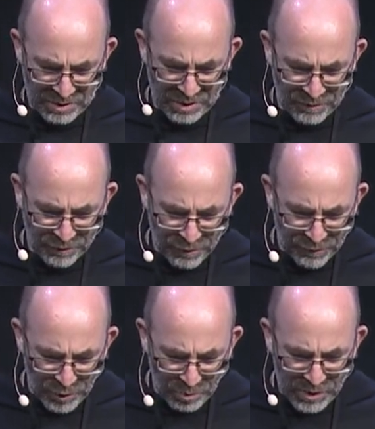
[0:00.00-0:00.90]
In
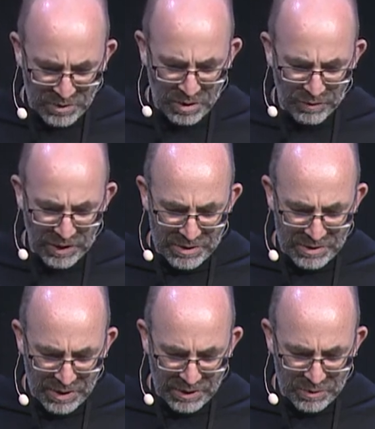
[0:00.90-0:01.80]
fulfillment of
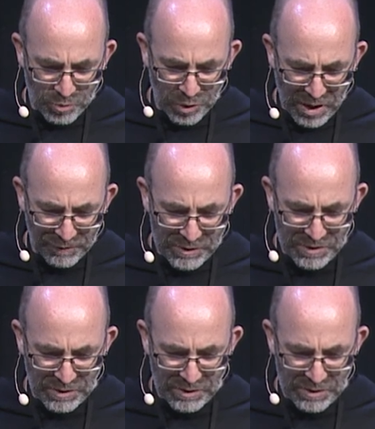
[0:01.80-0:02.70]
Isaiah's
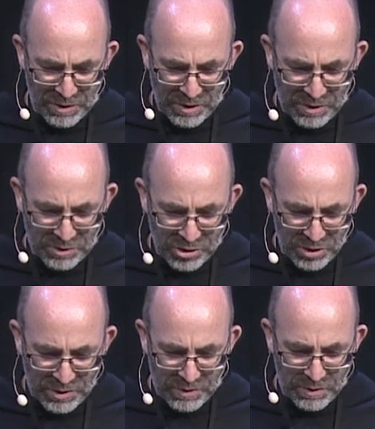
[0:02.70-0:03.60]
prophecies,
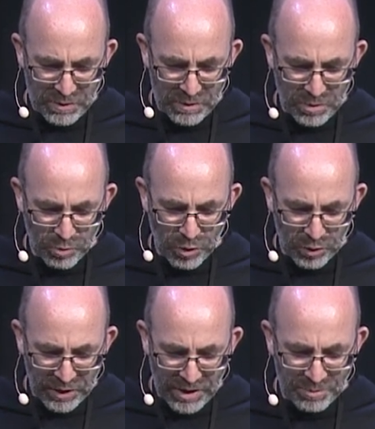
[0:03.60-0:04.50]
Jesus
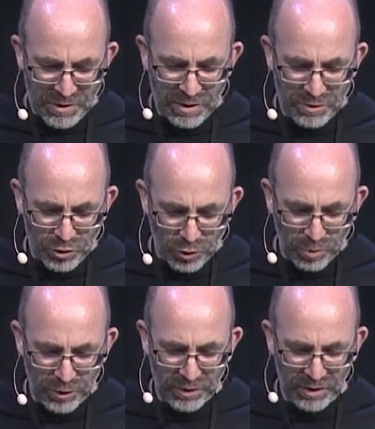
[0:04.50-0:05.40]
proclaims a
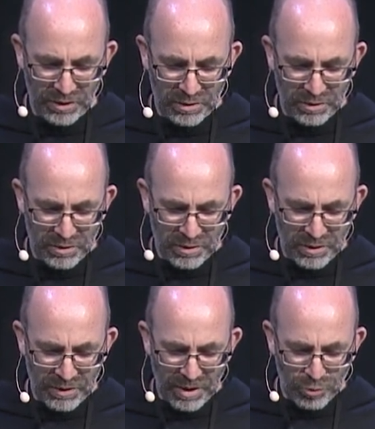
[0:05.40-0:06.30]
jubilee
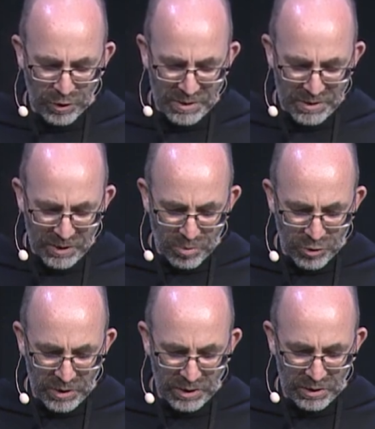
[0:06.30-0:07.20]
that brings
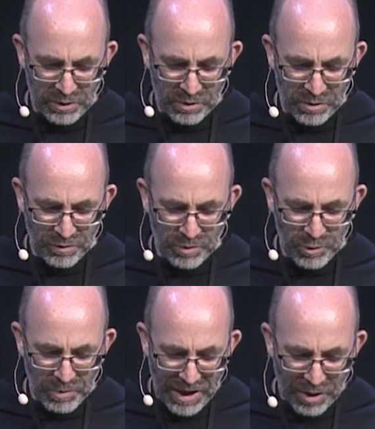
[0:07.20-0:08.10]
liberty from
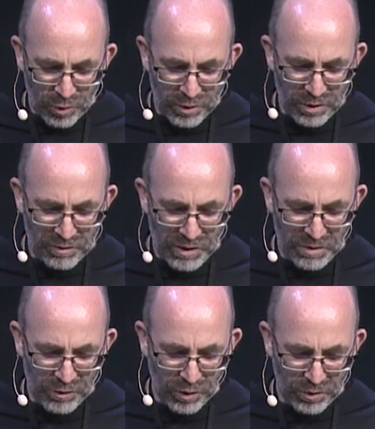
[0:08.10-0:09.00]
the power of
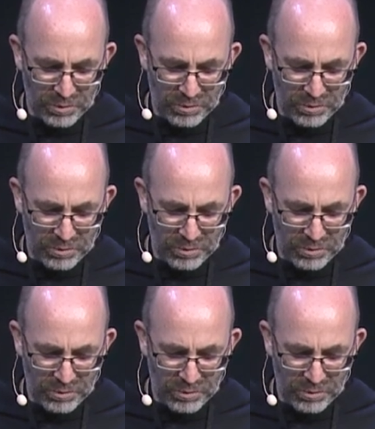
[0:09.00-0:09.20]
evil."